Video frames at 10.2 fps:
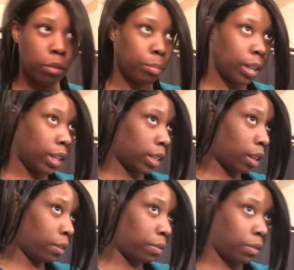piece
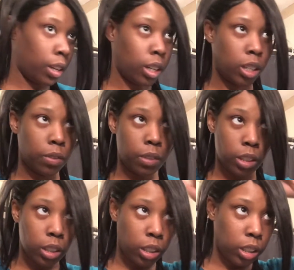and finish
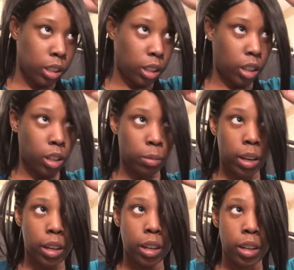filling this in
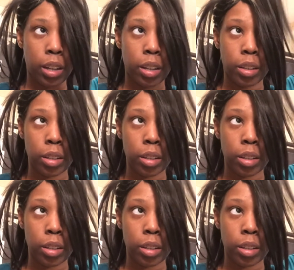right here.